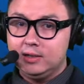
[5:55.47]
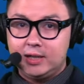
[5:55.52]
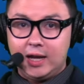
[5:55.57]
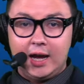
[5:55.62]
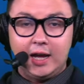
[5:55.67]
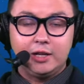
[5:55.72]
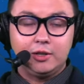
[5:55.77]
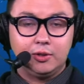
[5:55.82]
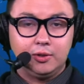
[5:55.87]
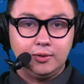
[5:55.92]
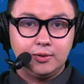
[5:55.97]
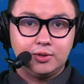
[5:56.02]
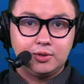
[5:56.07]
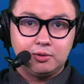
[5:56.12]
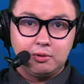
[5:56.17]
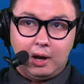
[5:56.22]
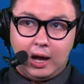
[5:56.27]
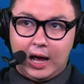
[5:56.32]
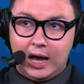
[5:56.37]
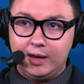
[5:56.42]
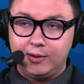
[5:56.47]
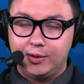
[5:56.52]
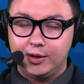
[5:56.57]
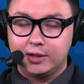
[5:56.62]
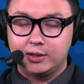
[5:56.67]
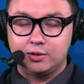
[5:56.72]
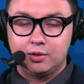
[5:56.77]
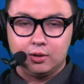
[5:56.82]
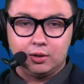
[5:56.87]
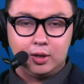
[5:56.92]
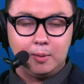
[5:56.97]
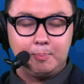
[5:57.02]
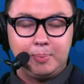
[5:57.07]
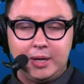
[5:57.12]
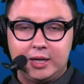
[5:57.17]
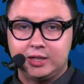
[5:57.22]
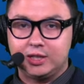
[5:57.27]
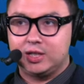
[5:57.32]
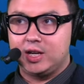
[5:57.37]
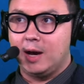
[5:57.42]
Daniels, I think, took the
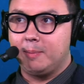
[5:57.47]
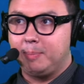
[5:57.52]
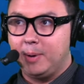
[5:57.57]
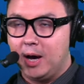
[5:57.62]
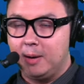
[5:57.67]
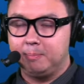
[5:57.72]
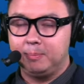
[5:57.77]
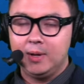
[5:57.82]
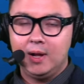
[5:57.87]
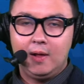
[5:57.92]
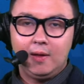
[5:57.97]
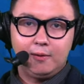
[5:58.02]
big step up